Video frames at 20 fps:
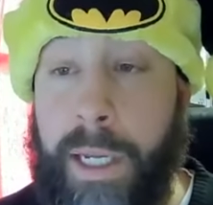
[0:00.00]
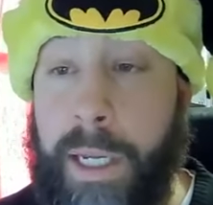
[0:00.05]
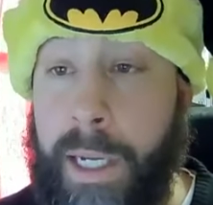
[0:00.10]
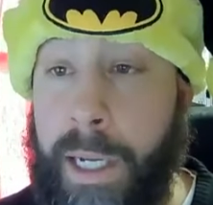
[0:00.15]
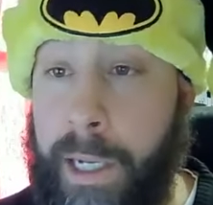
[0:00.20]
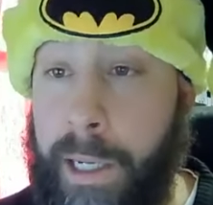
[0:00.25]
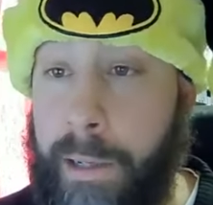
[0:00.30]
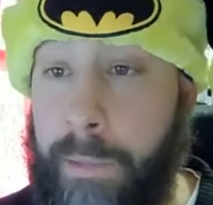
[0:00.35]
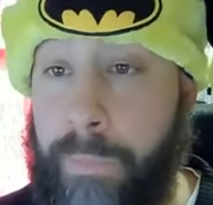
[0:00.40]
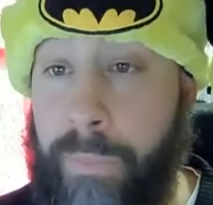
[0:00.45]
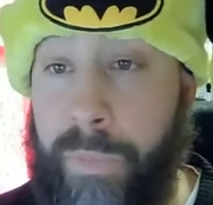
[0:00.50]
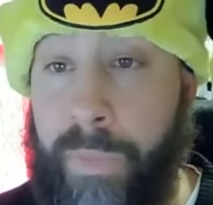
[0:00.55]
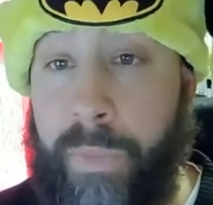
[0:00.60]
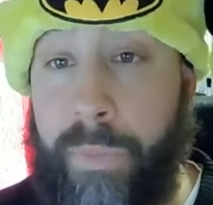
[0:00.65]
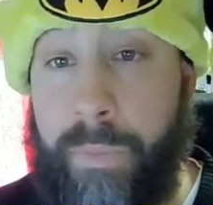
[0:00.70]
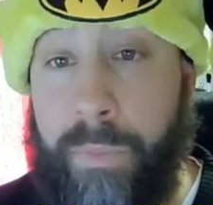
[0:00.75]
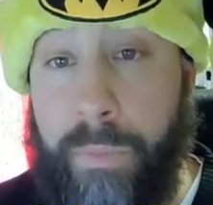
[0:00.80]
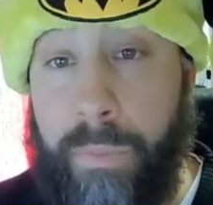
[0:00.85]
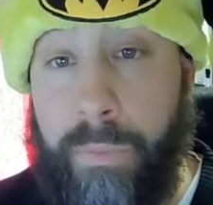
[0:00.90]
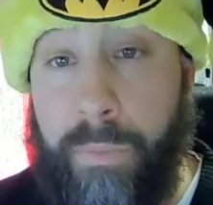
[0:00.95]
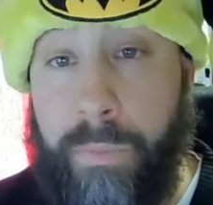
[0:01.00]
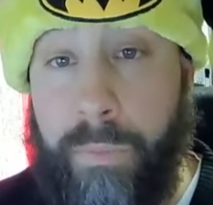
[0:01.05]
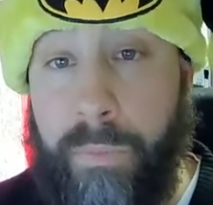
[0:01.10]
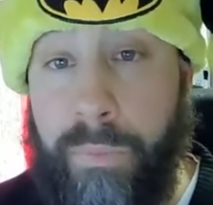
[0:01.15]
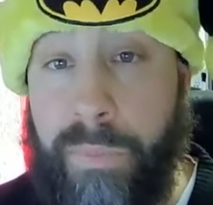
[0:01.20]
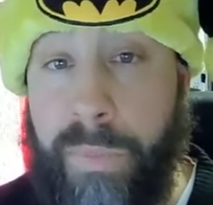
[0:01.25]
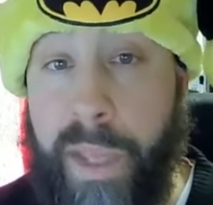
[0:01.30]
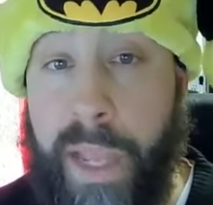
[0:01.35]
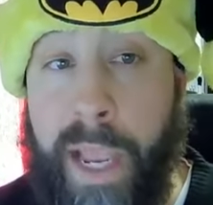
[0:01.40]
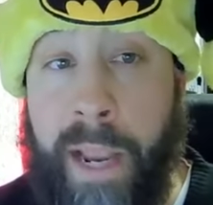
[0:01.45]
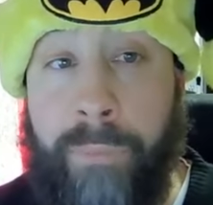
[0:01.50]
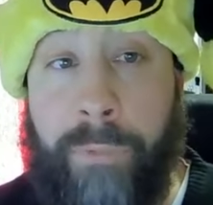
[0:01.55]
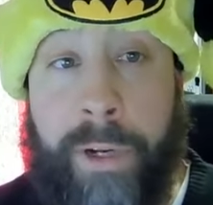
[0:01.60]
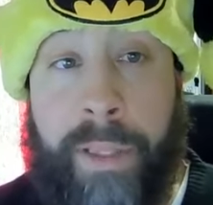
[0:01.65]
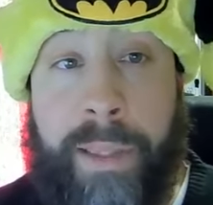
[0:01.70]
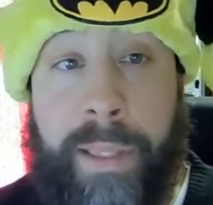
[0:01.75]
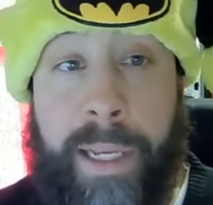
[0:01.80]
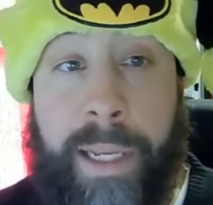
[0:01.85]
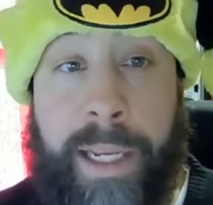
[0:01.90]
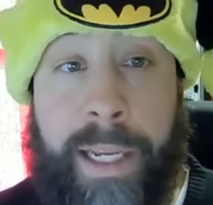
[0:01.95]
Uh,
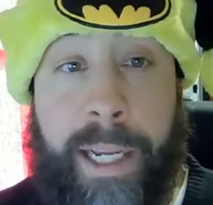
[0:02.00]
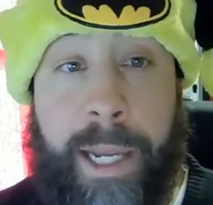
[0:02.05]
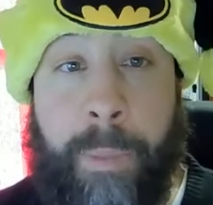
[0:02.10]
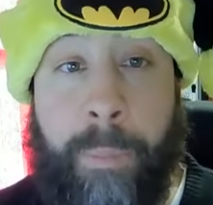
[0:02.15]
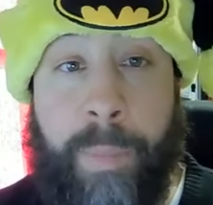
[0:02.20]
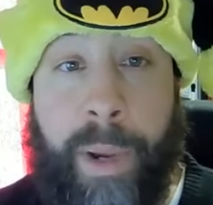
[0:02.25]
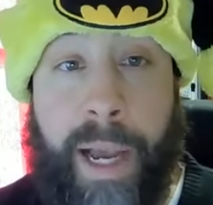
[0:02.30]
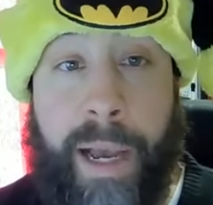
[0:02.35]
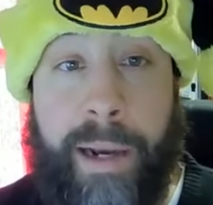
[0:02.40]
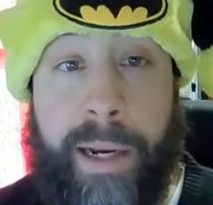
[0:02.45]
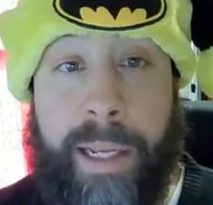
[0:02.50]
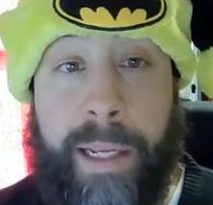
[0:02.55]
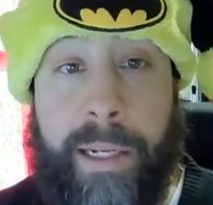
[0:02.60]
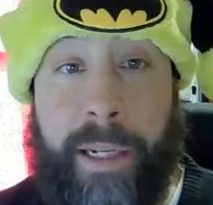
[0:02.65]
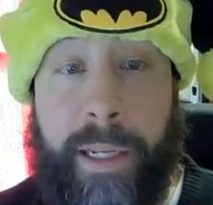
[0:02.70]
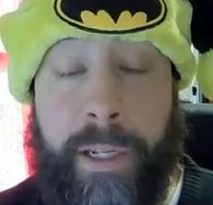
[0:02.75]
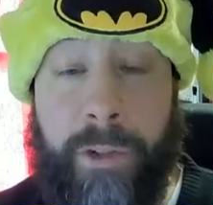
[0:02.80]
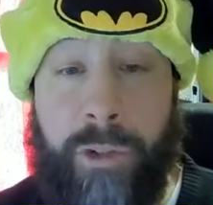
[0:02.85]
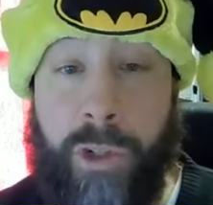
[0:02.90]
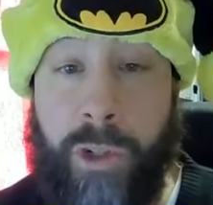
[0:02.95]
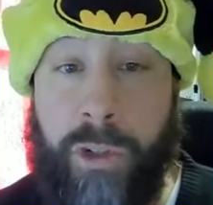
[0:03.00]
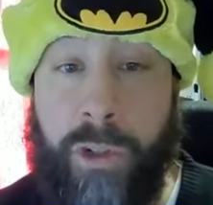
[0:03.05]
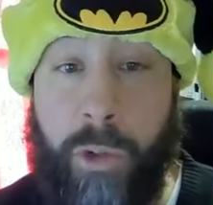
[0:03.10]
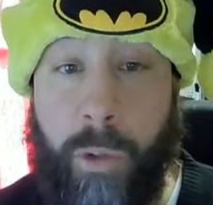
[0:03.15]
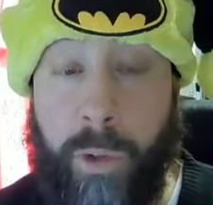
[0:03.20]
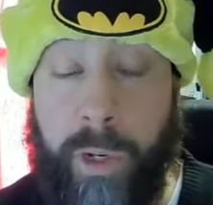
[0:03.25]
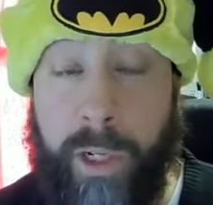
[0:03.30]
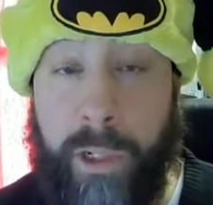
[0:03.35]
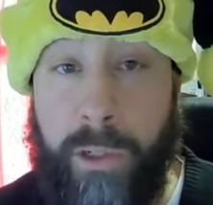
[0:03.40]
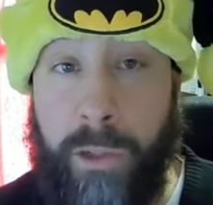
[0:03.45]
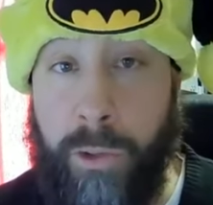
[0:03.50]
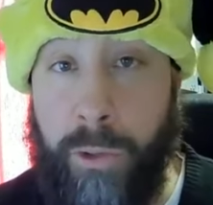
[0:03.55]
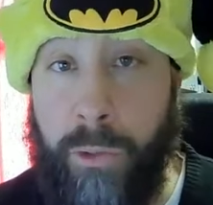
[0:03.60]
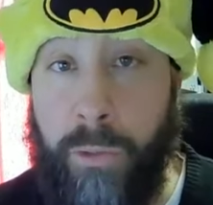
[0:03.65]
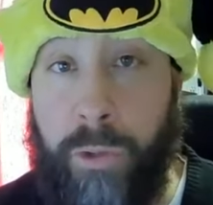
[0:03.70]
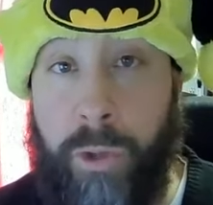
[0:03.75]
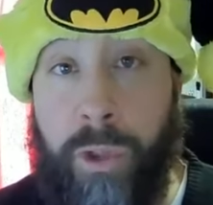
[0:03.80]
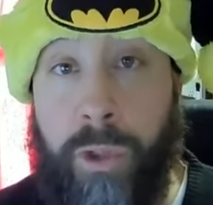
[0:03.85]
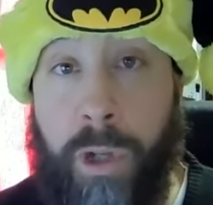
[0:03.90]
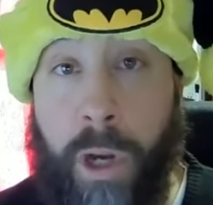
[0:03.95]
everything about it is just going
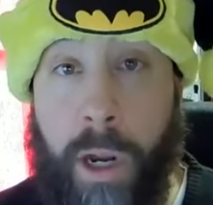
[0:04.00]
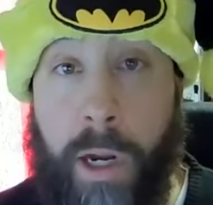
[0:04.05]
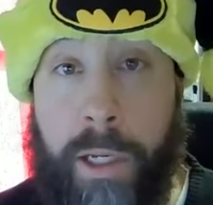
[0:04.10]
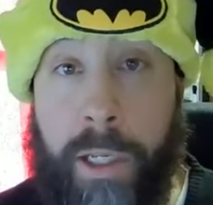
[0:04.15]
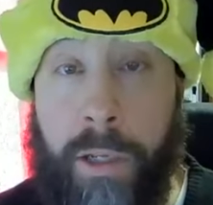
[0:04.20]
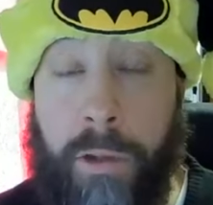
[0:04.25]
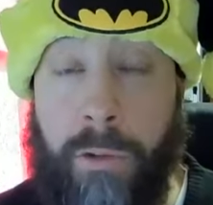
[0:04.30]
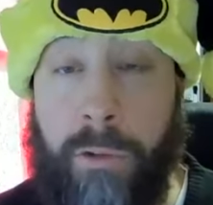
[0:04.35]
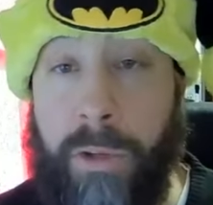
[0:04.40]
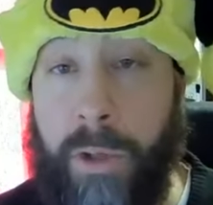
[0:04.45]
to shock you.